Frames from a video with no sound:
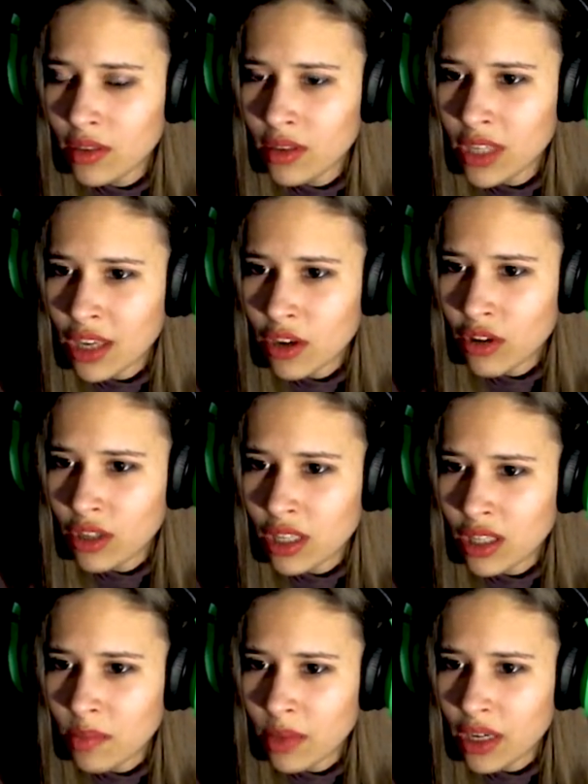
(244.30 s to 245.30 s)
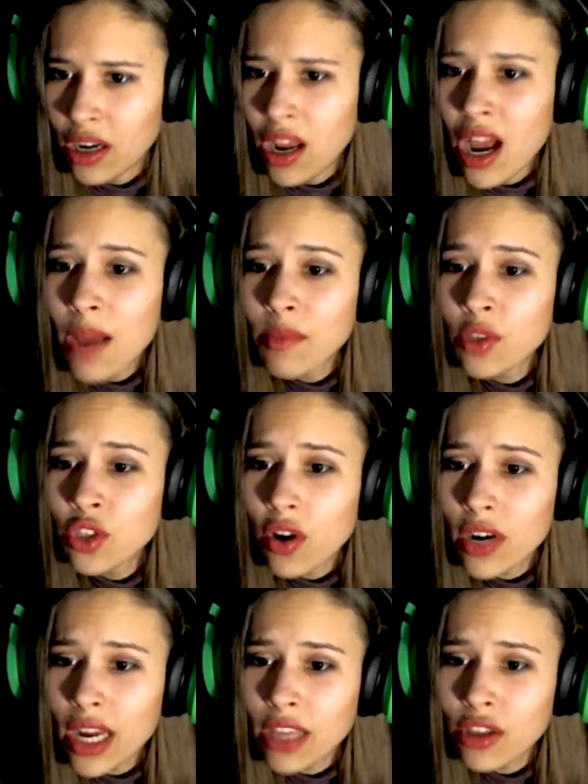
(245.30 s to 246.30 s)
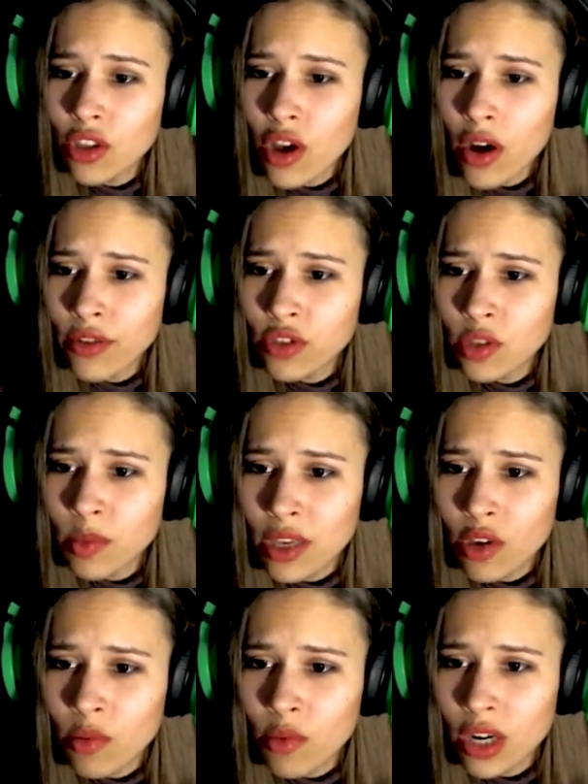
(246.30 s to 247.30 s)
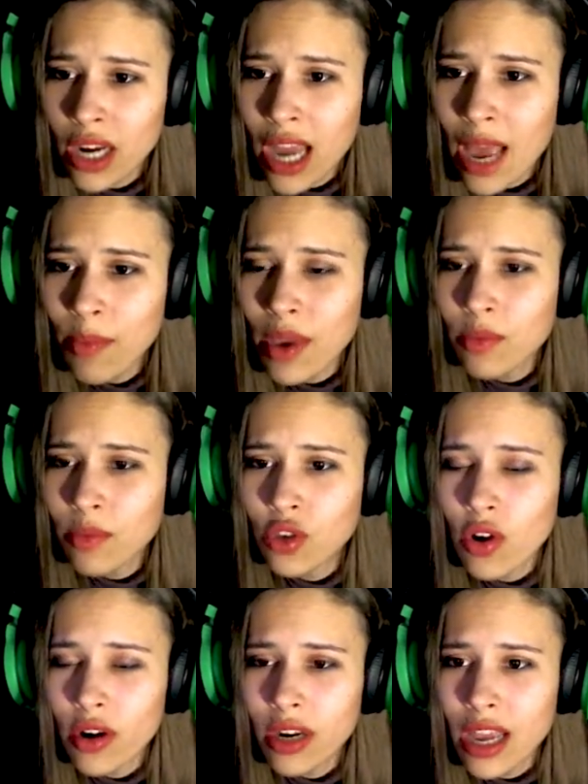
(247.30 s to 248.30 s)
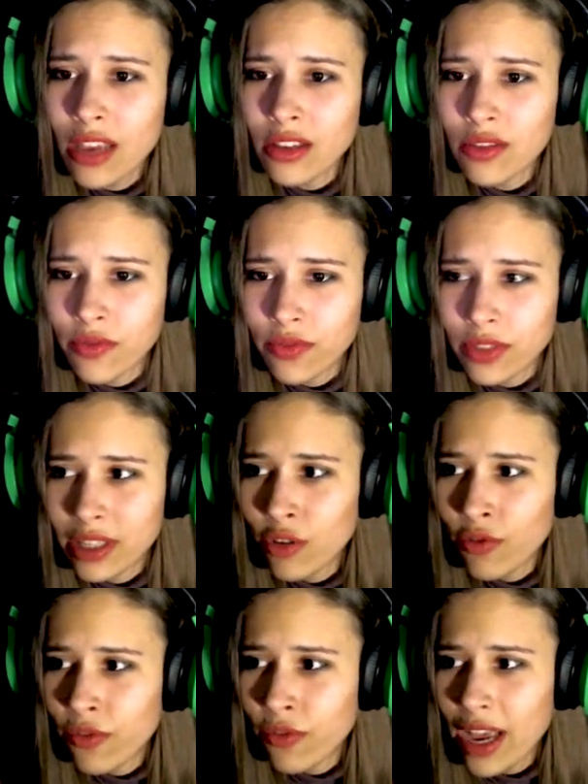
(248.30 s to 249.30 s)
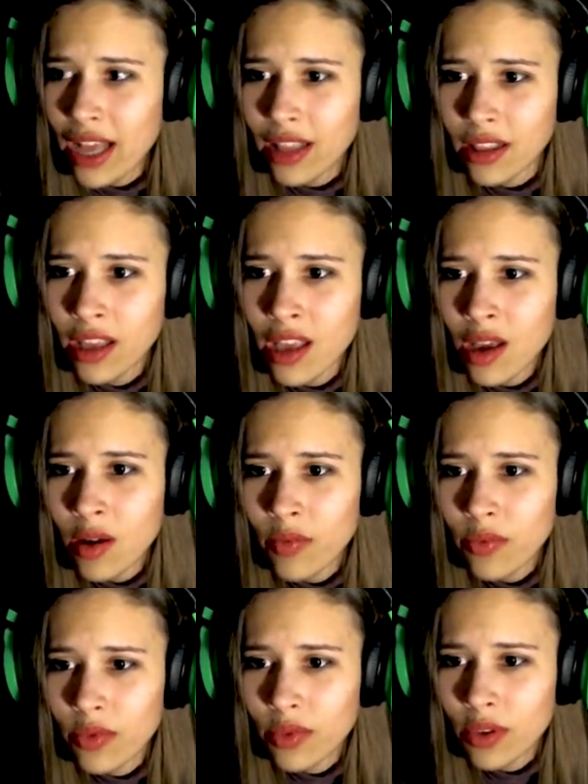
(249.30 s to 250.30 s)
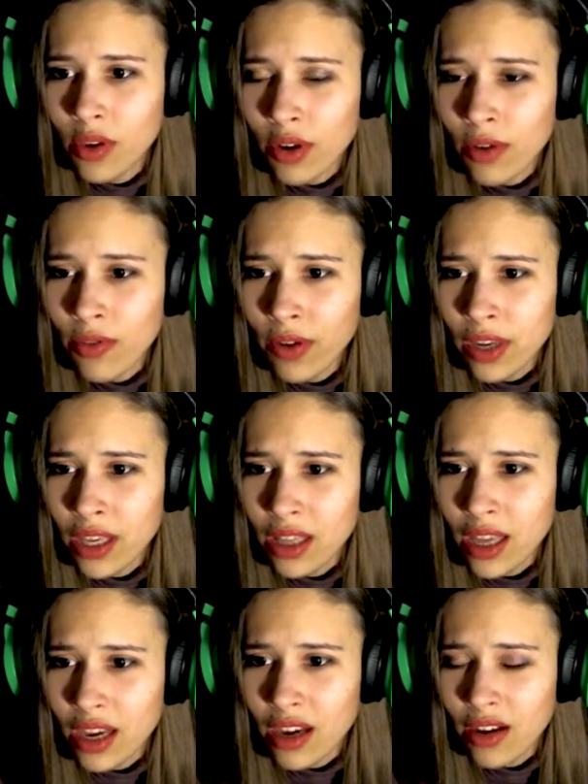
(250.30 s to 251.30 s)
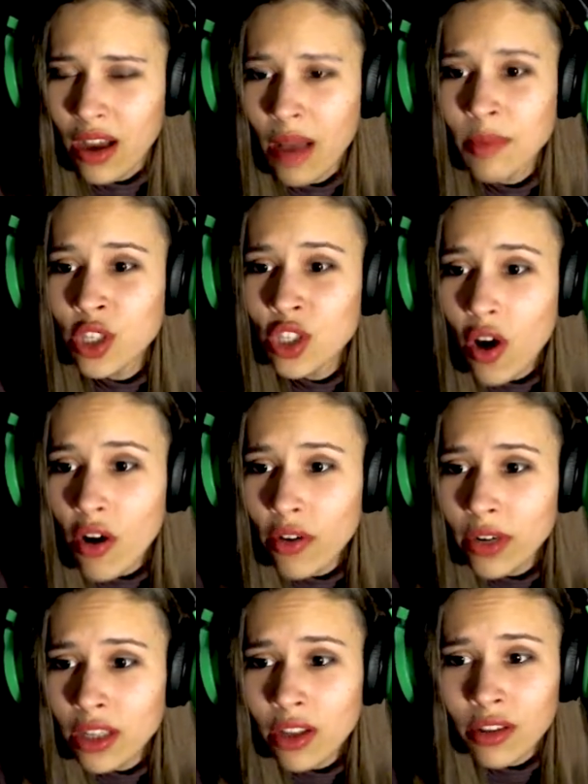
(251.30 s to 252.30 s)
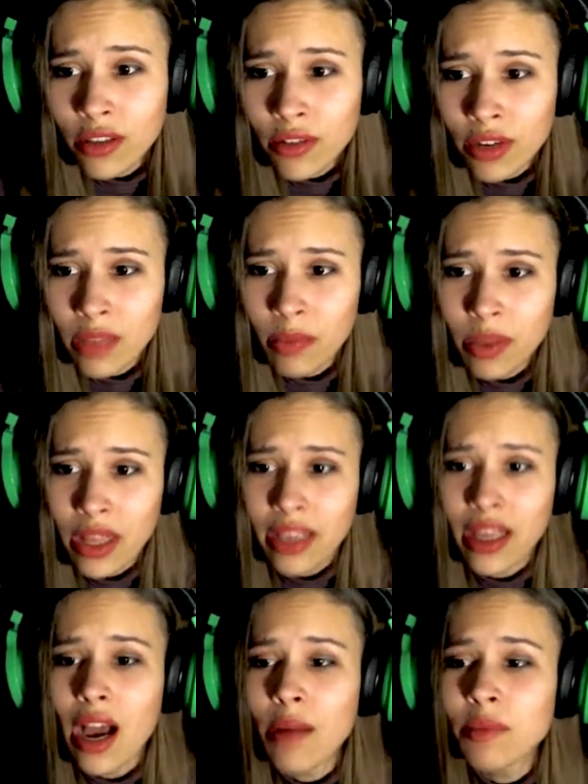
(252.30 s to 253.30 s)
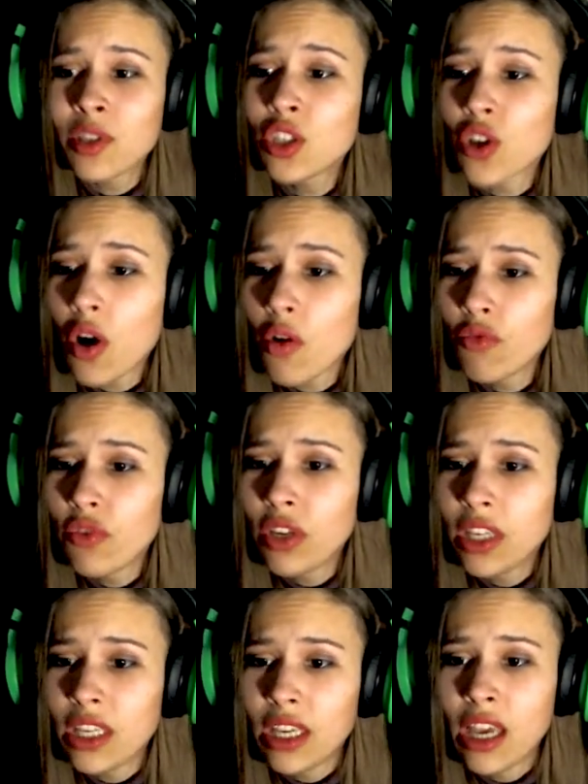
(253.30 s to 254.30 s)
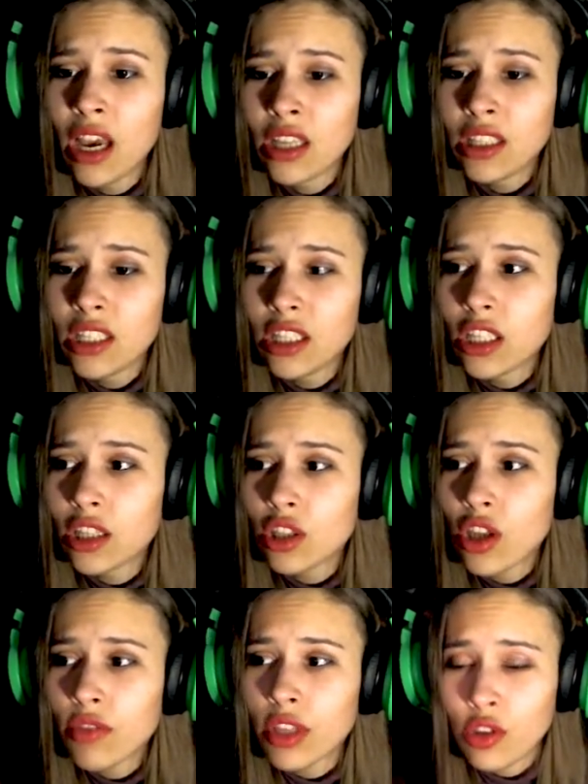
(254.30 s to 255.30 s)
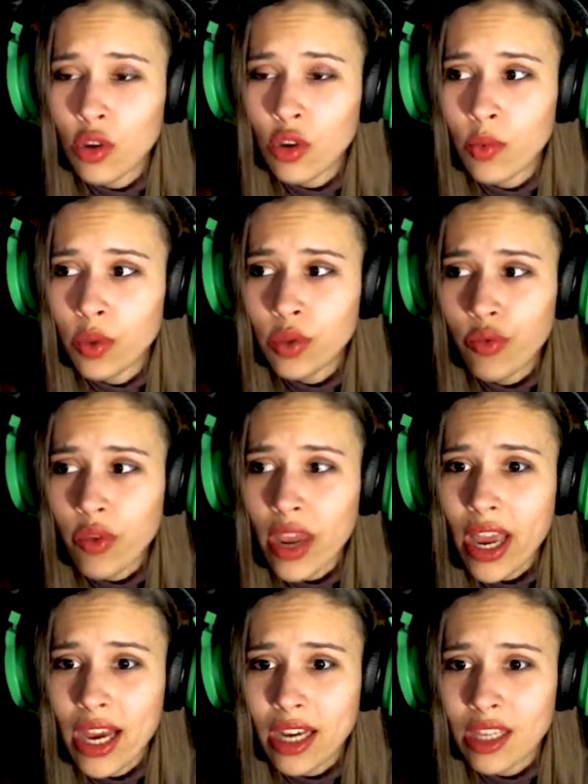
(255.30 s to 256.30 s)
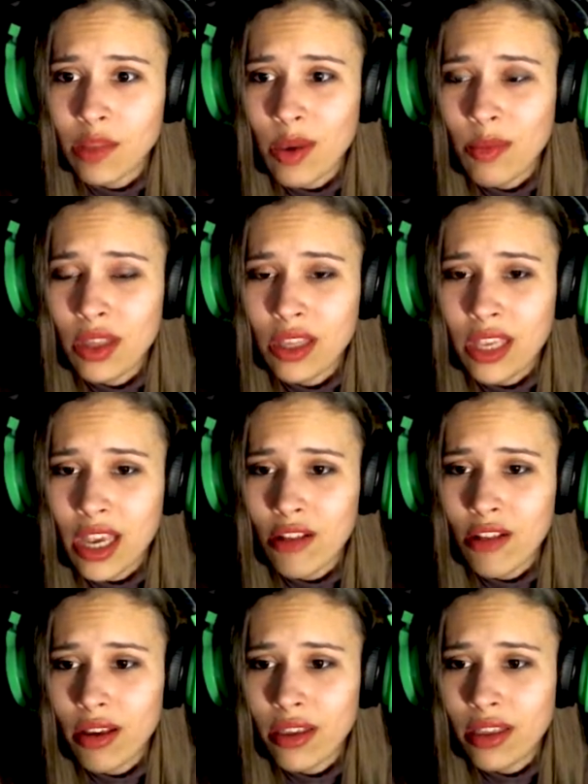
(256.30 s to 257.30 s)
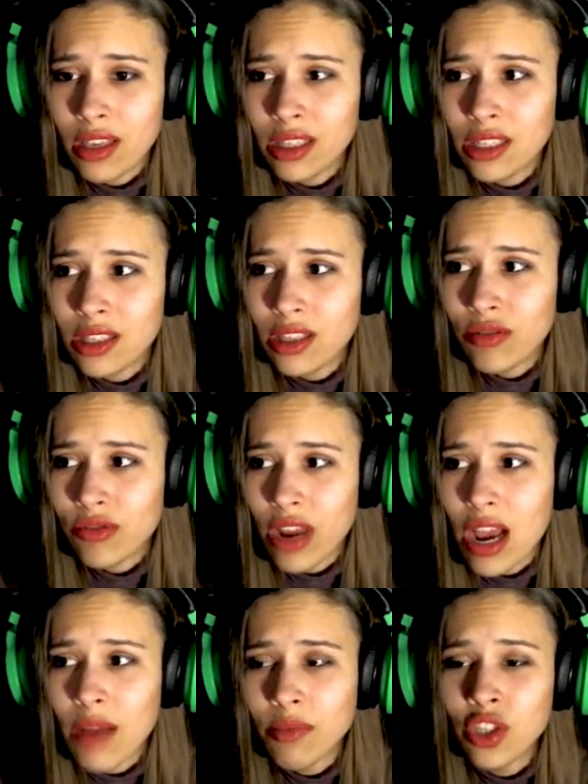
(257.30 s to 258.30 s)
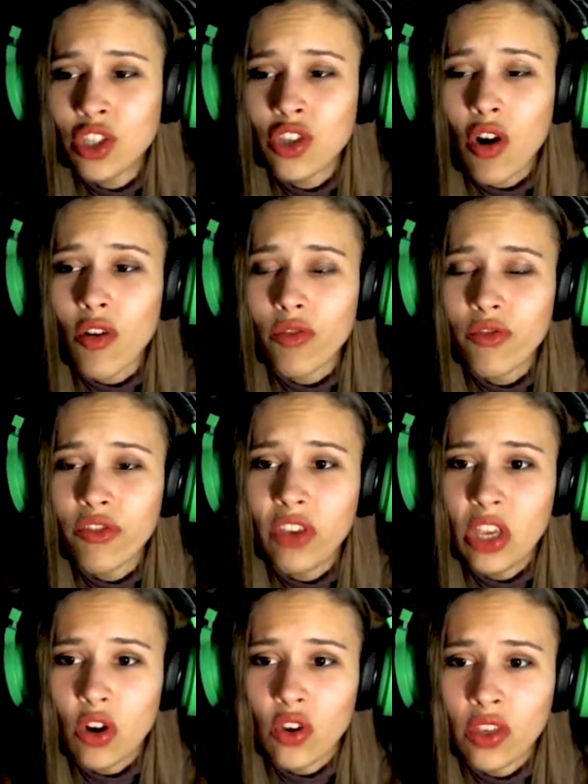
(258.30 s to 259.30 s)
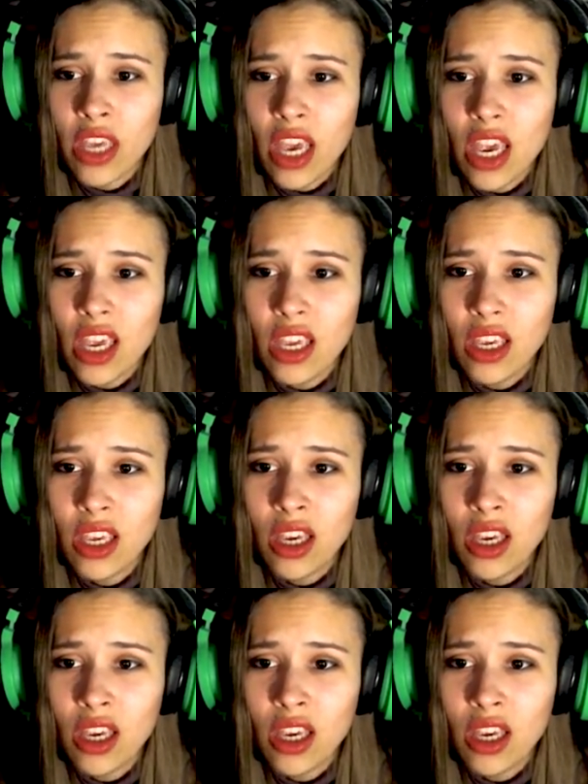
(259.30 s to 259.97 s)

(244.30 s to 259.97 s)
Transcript: Take your teddy bear. I'm sorry I don't know how to make you more happy. I'm sorry I you fell. You were freaking out. I'm sorry. Don't look at me like that. I'm sorry. Didn't know that you would react. Baby in yellow, I think, didn't react. I'm sorry, okay?